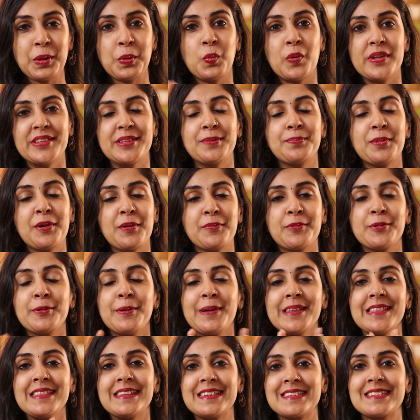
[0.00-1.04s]
What's up
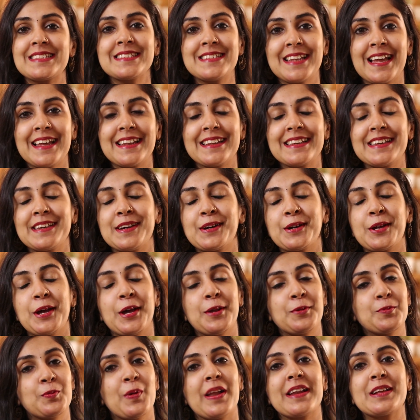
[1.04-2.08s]
everyone, this is Nayana here
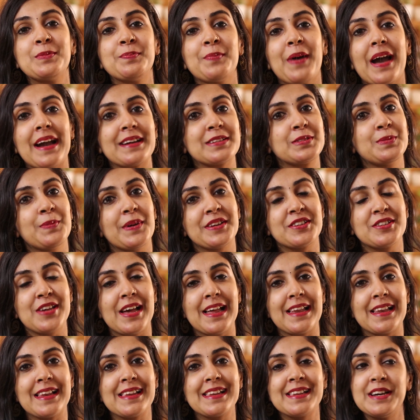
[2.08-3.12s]
and welcome back to my
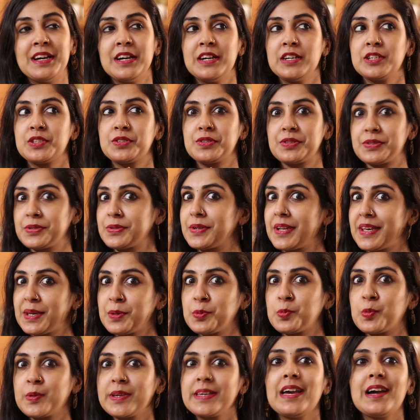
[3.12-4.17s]
channel. So
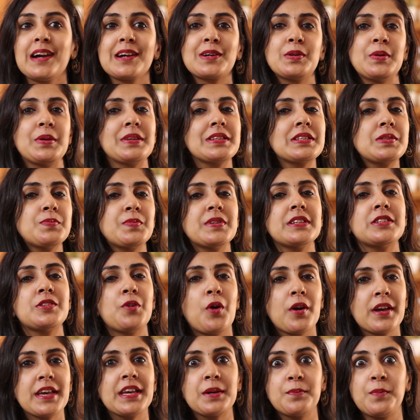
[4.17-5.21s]
today we are going to be
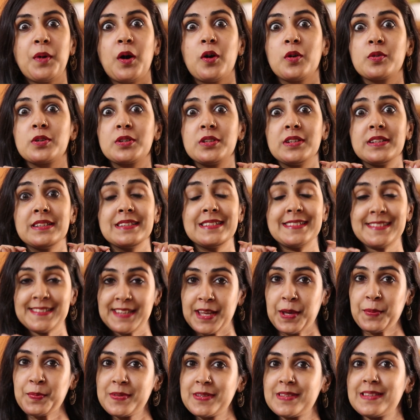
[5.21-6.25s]
talking about
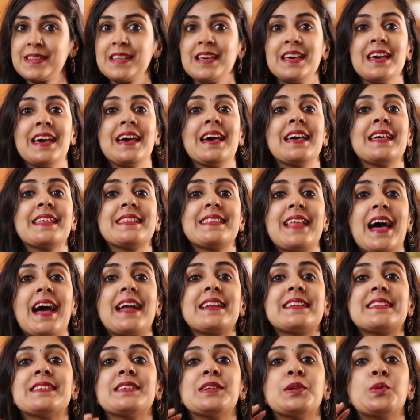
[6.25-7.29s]
steps
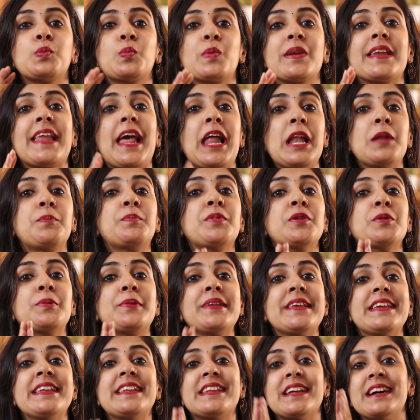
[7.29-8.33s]
that will help you
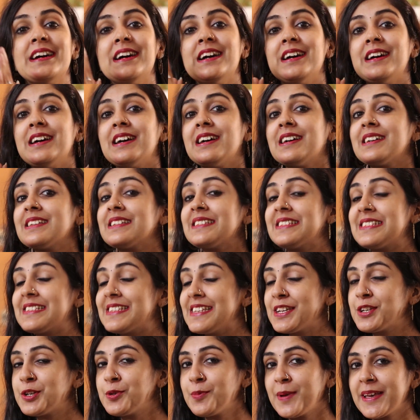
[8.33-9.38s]
lead a
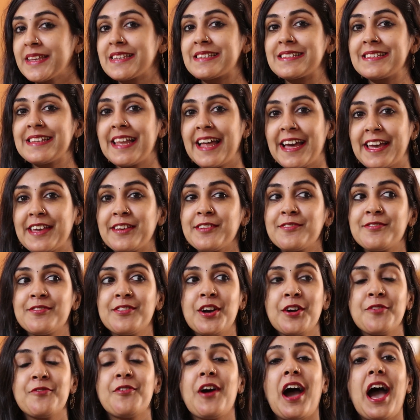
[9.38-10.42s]
zero waste life
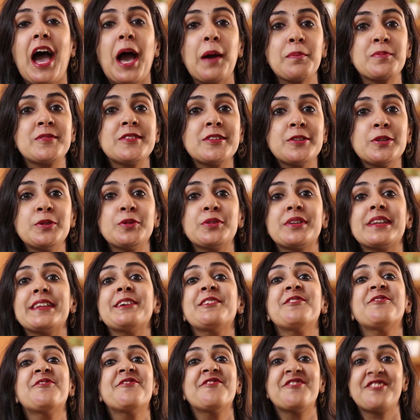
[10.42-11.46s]
for
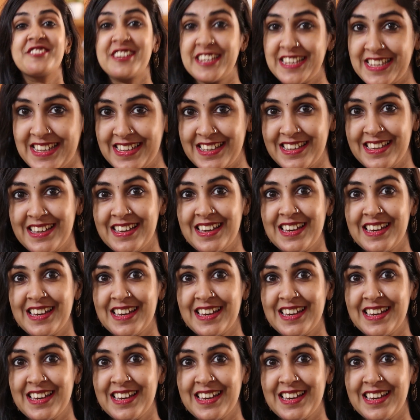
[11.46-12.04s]
absolutely free.